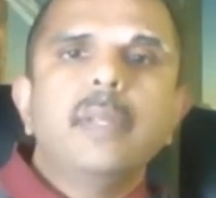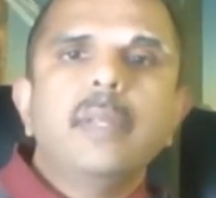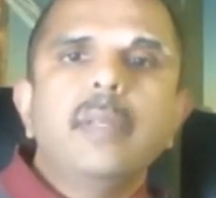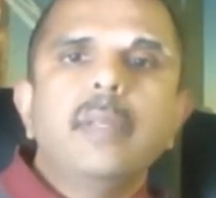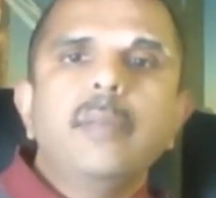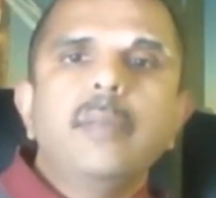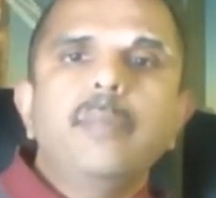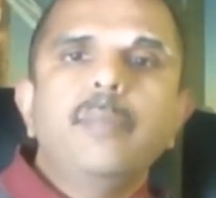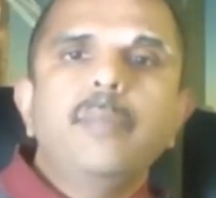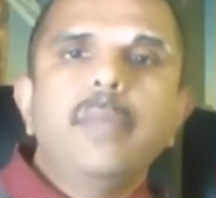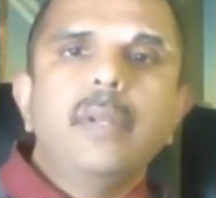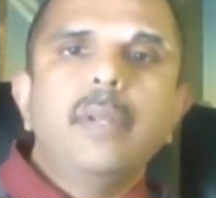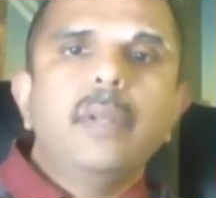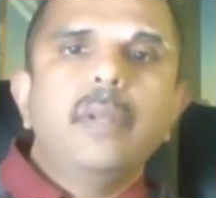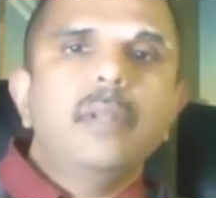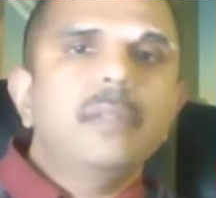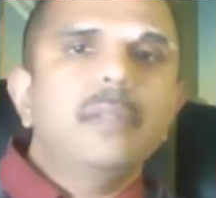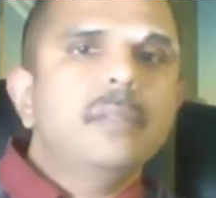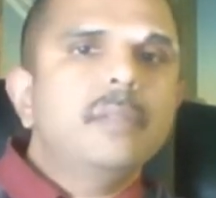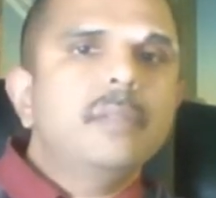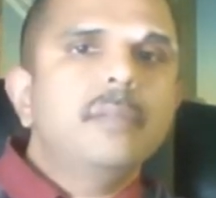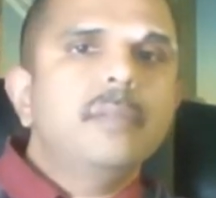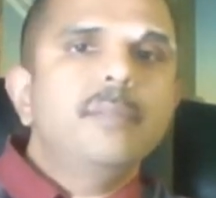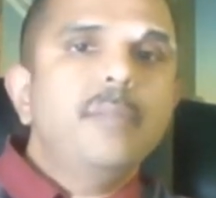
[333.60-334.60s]

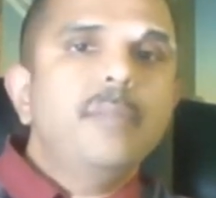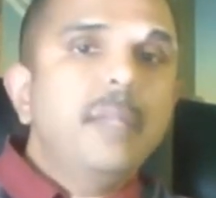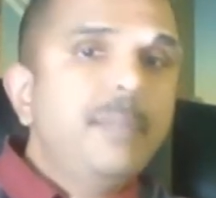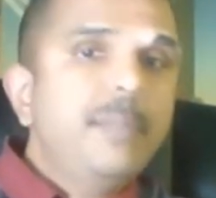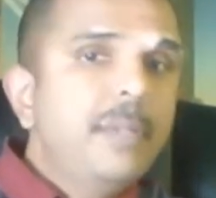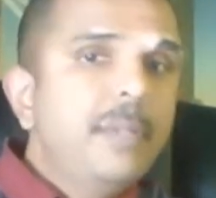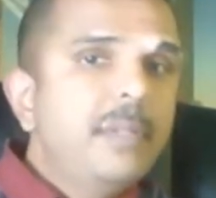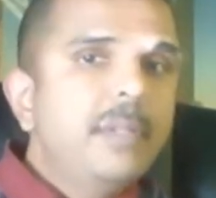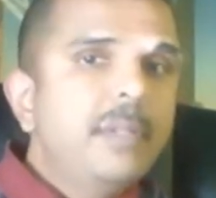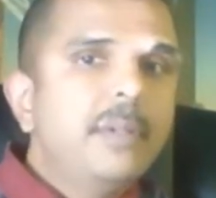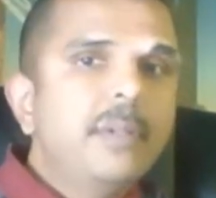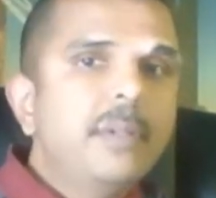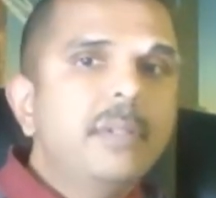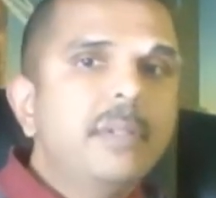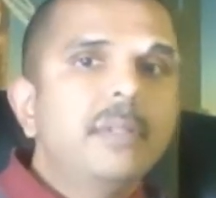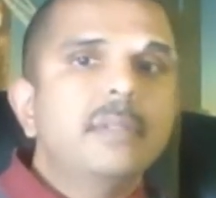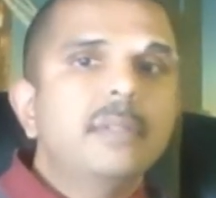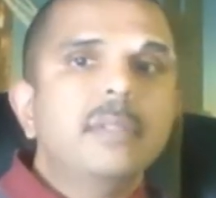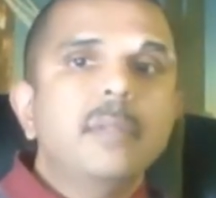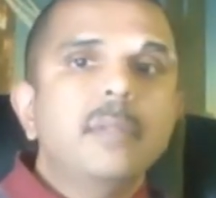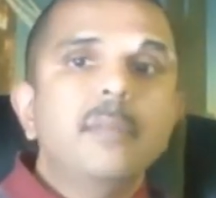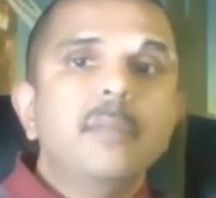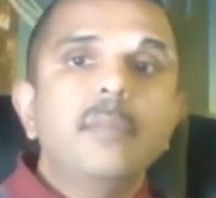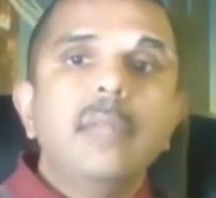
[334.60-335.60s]
because maybe there is
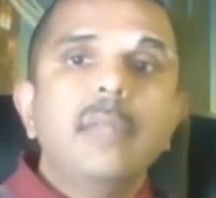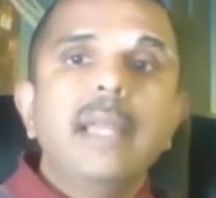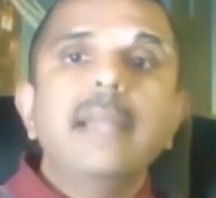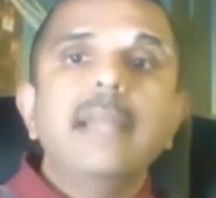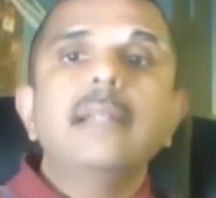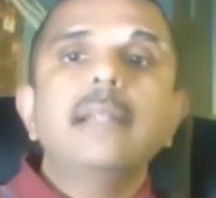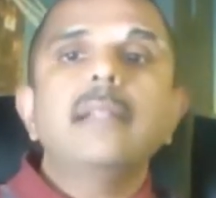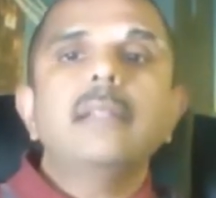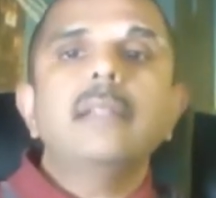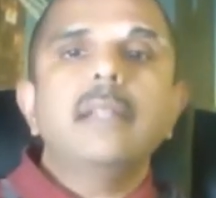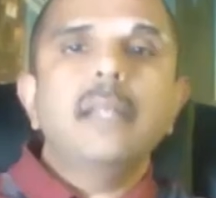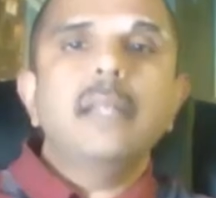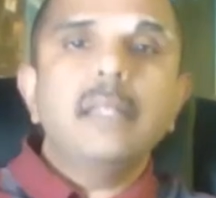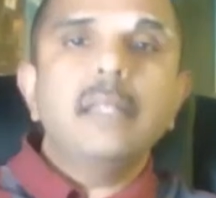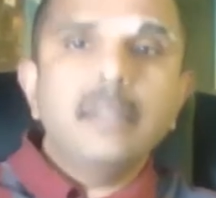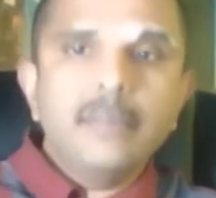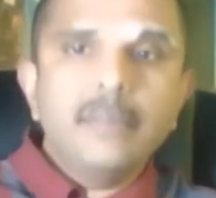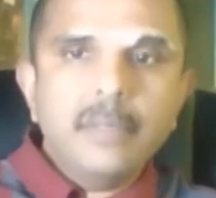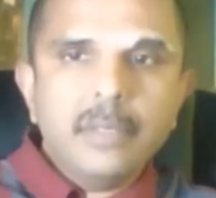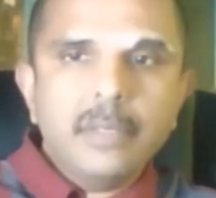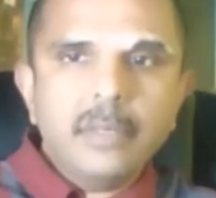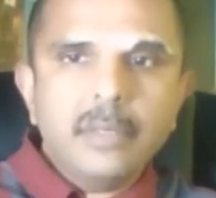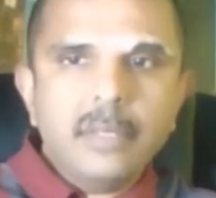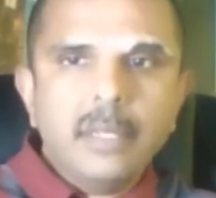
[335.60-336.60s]
some light at the end of
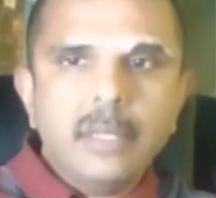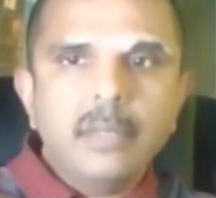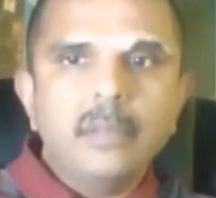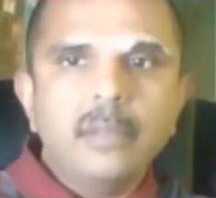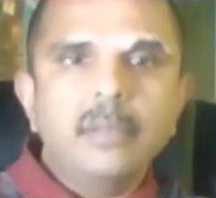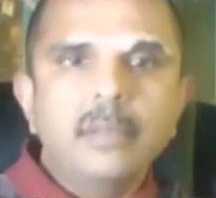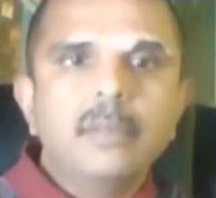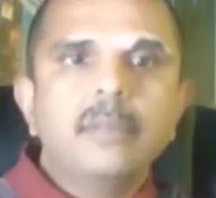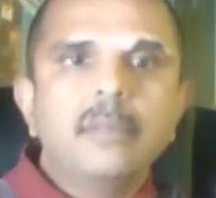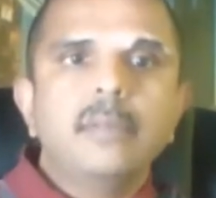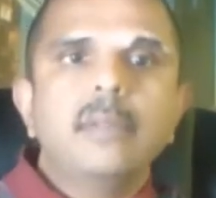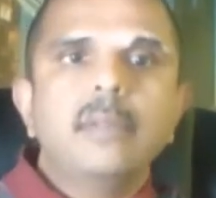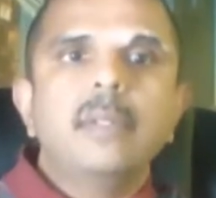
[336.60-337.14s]
this tunnel,